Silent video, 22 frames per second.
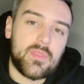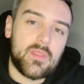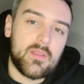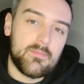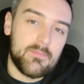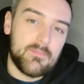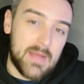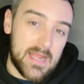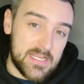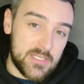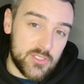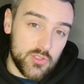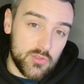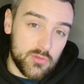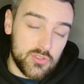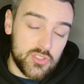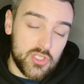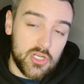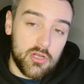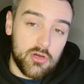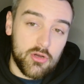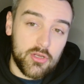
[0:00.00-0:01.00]
Make sure
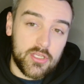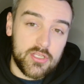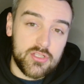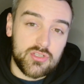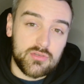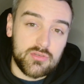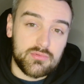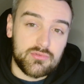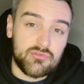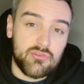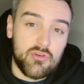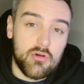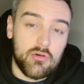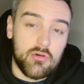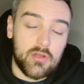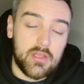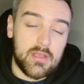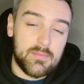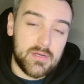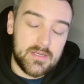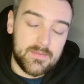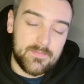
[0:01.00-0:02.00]
to like and
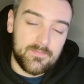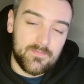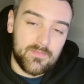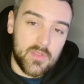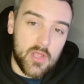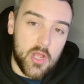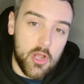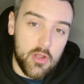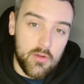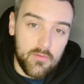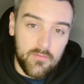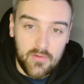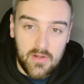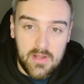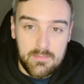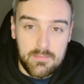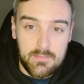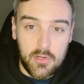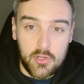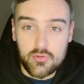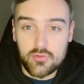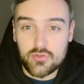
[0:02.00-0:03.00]
subscribe. Hopefully
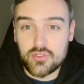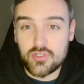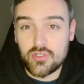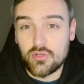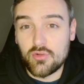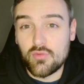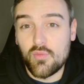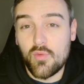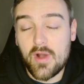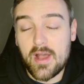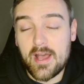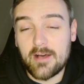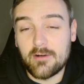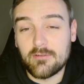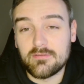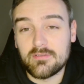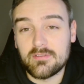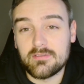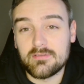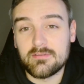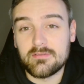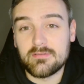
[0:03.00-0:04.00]
Blues do
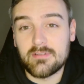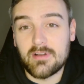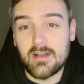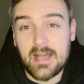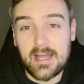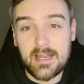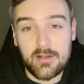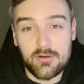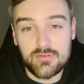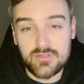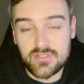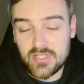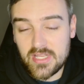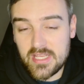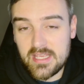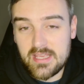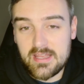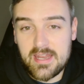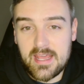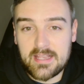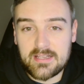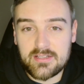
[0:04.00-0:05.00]
well, and I'll see
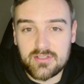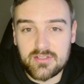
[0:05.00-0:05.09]
you next